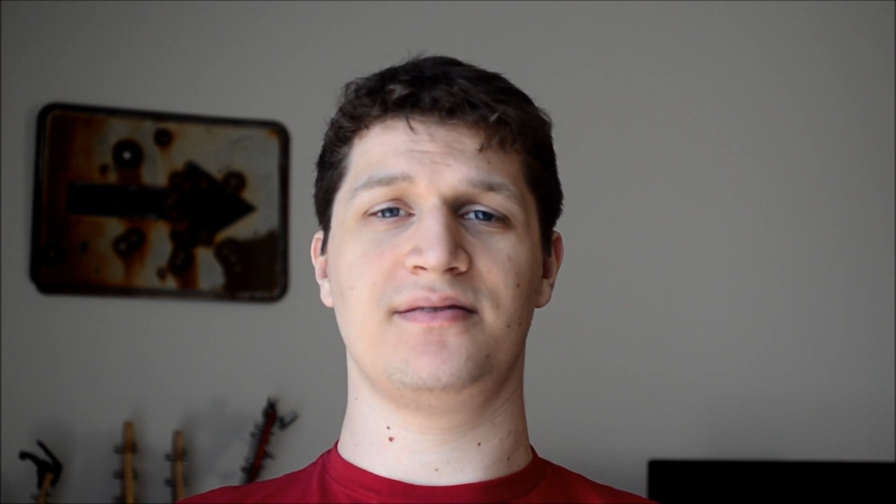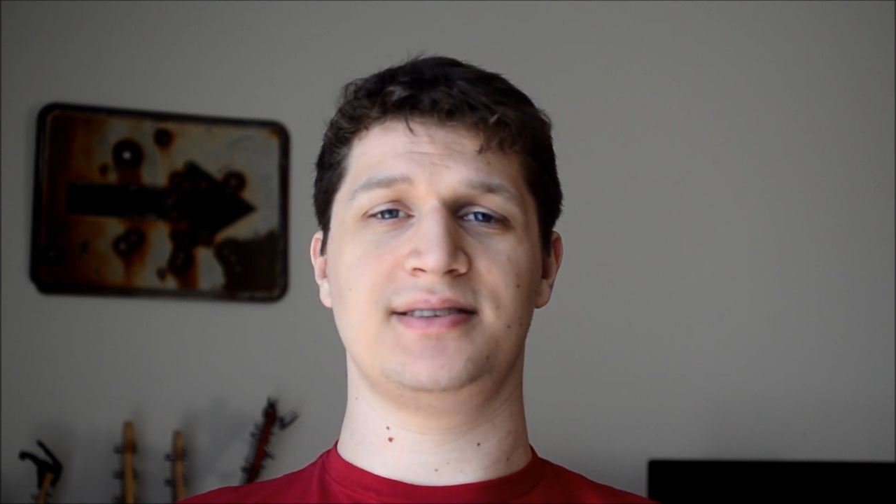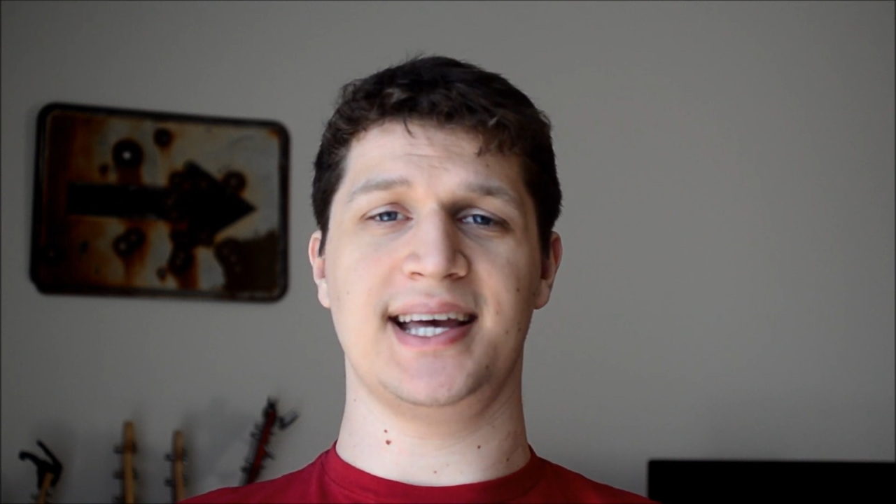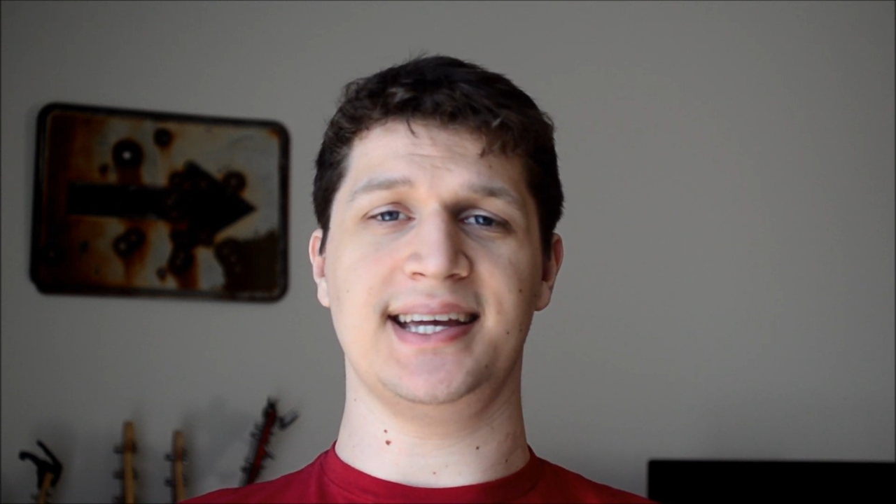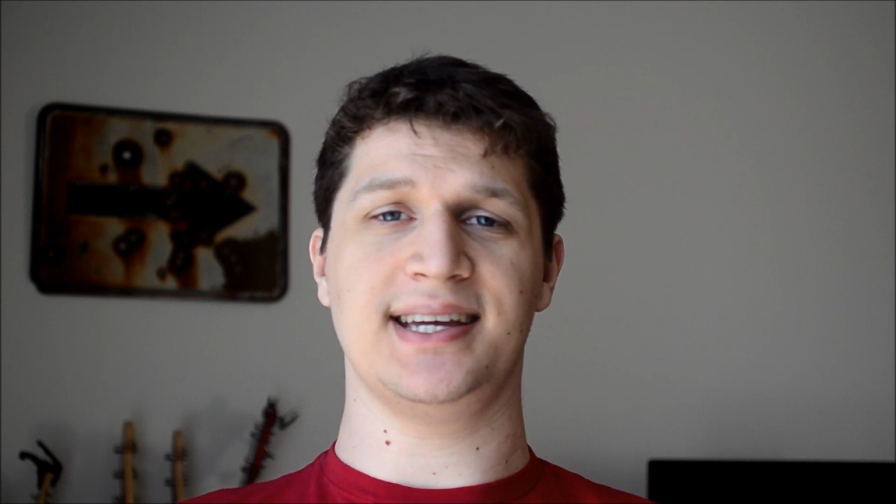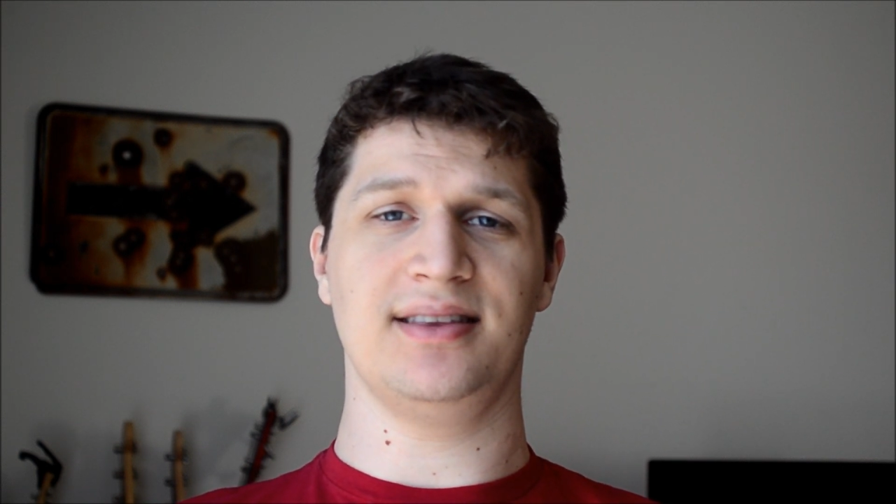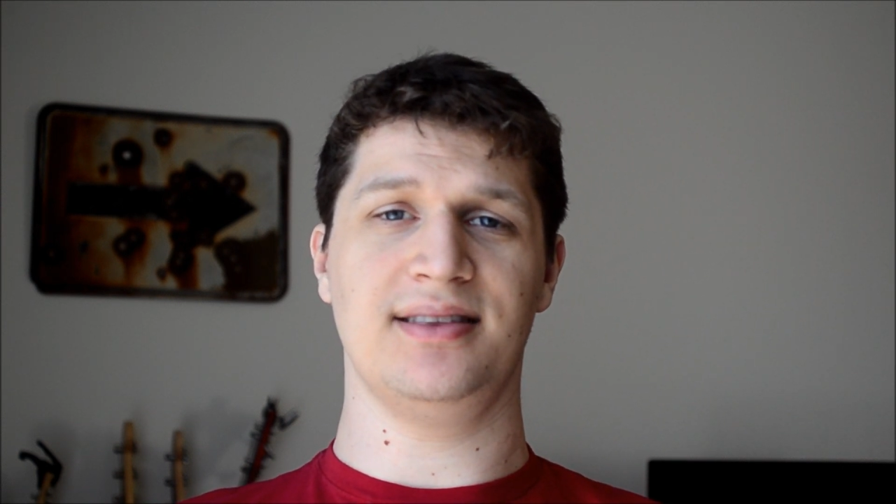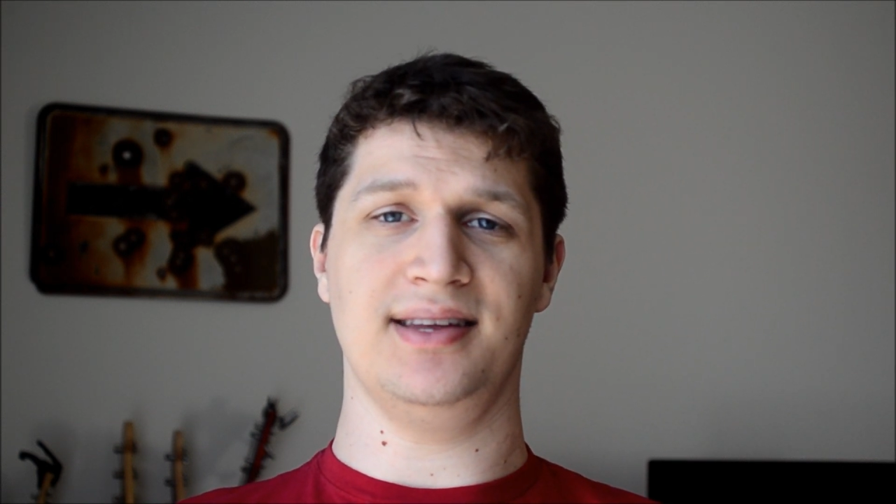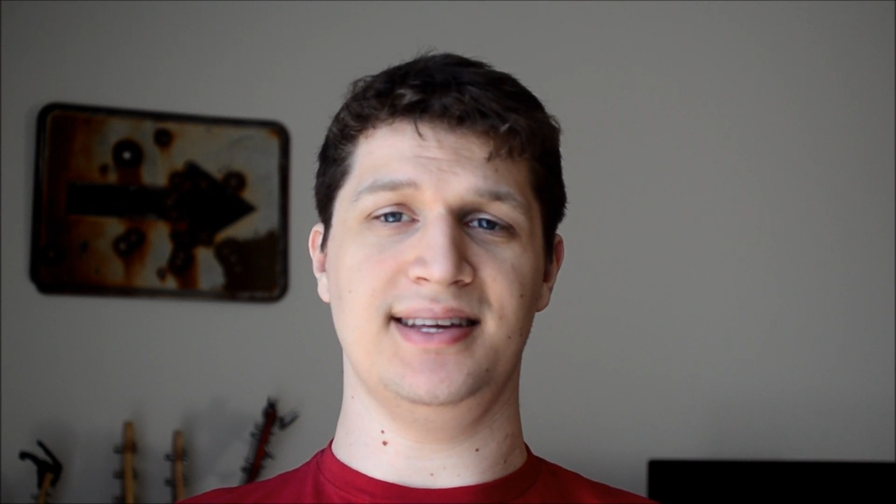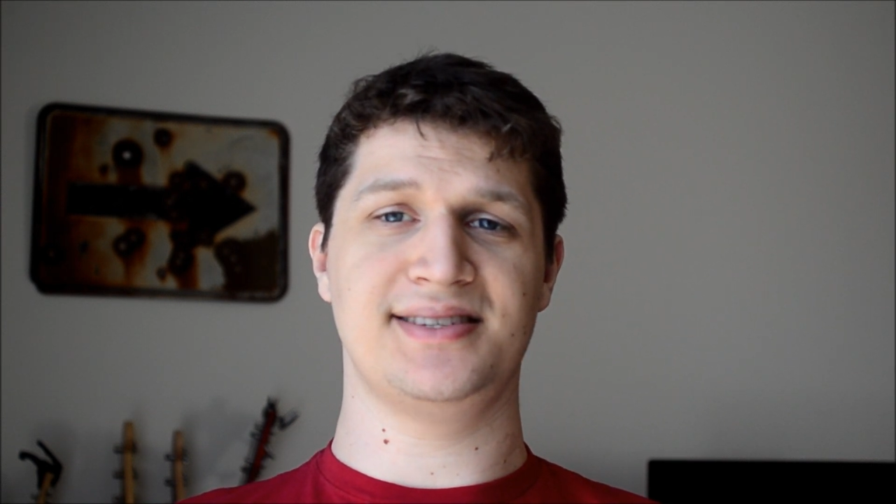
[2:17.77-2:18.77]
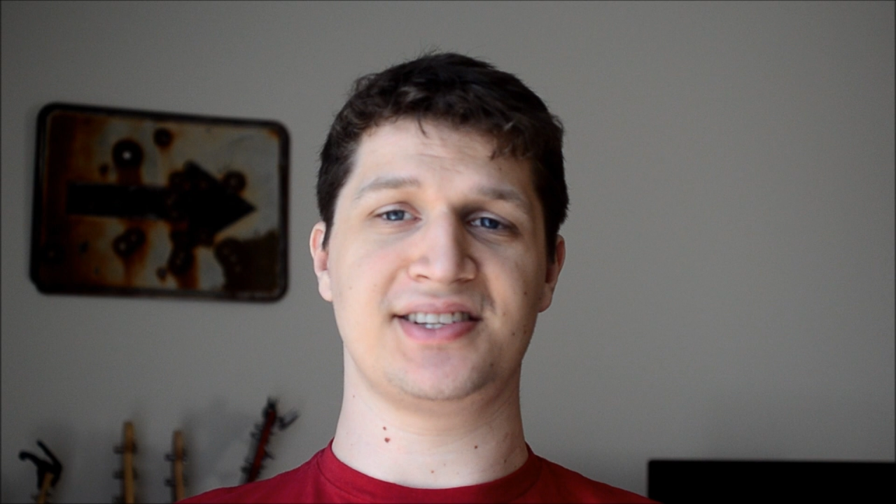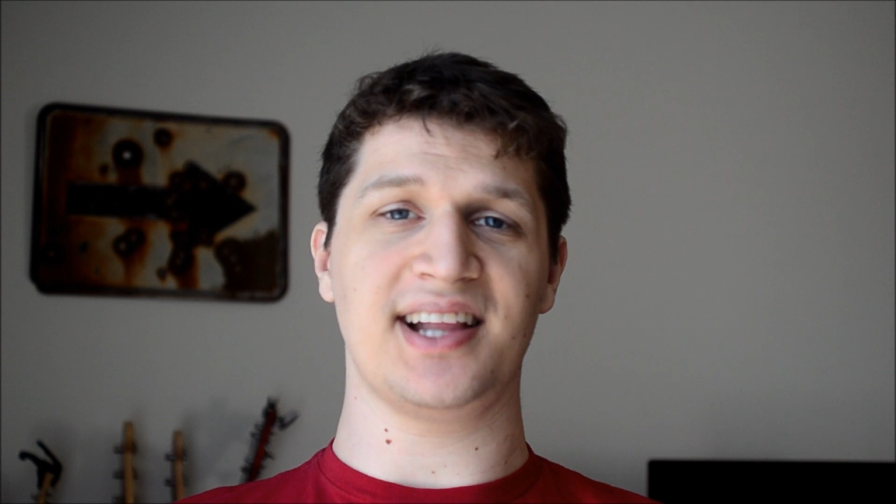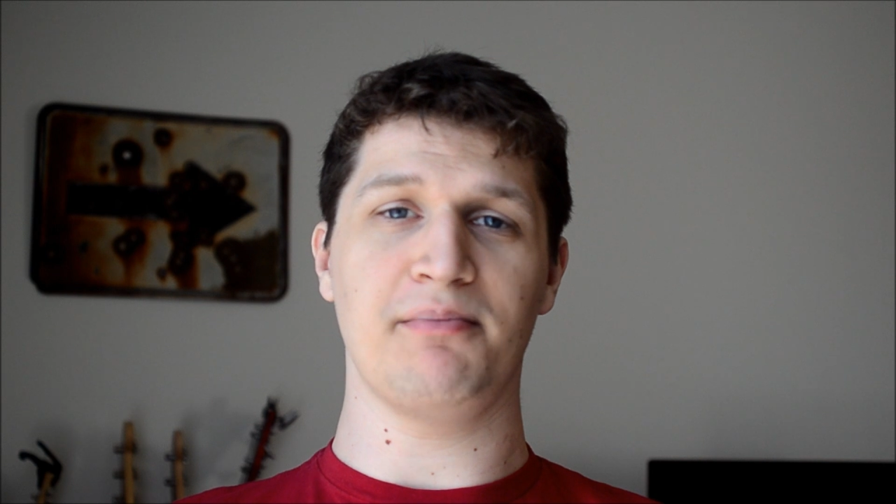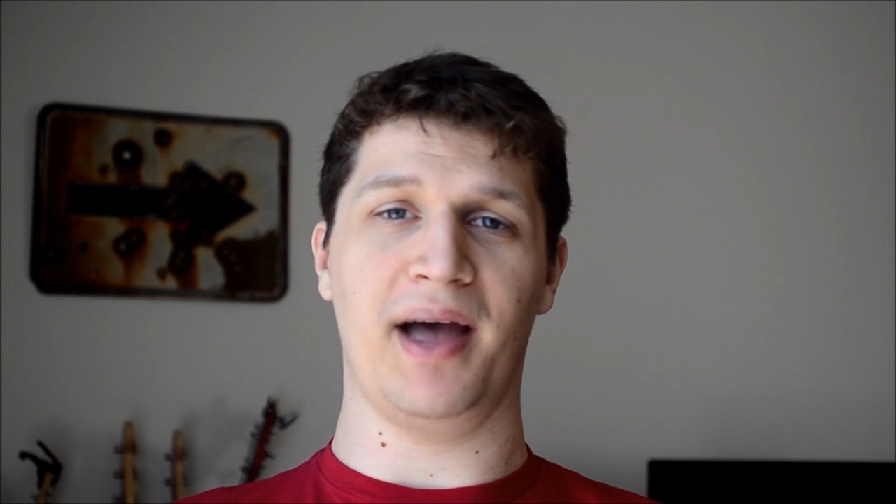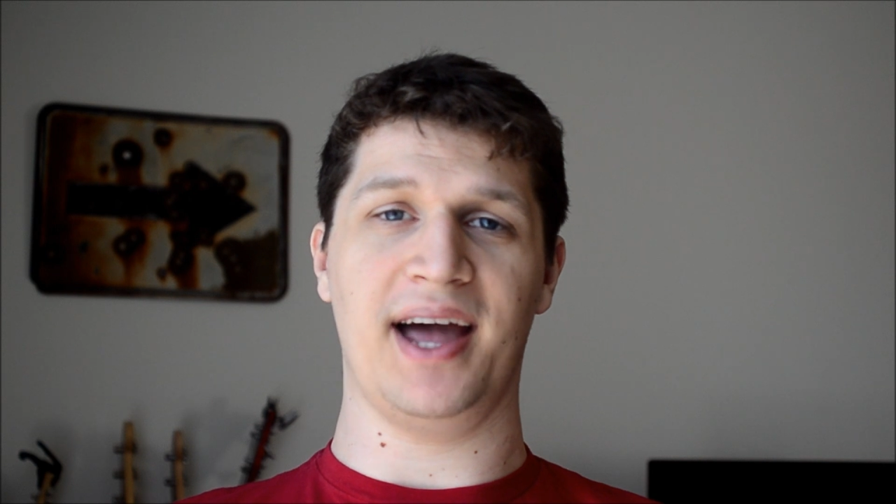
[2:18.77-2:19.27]
taken the
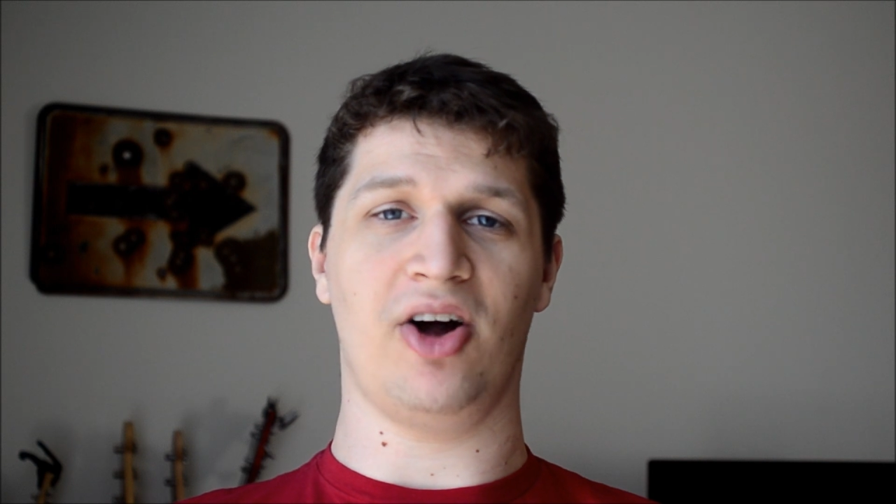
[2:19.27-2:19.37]
slip mat